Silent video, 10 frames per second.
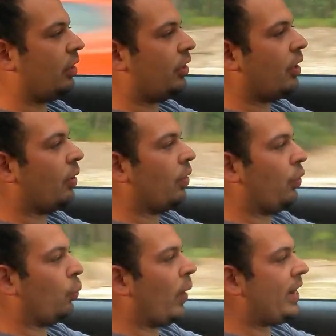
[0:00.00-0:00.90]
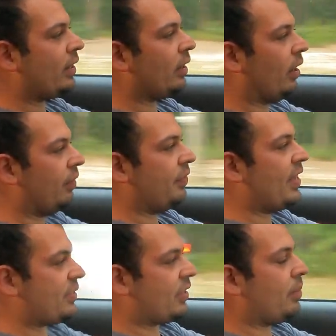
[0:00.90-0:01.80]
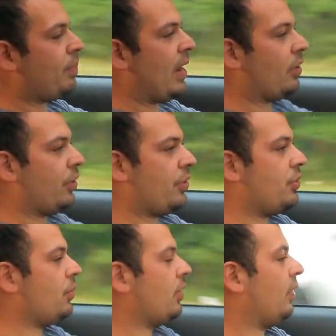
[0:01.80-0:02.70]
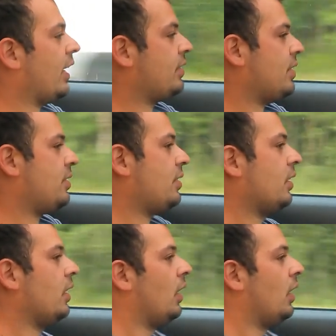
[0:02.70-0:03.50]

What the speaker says: you know, the weight of this compared to the Lexus.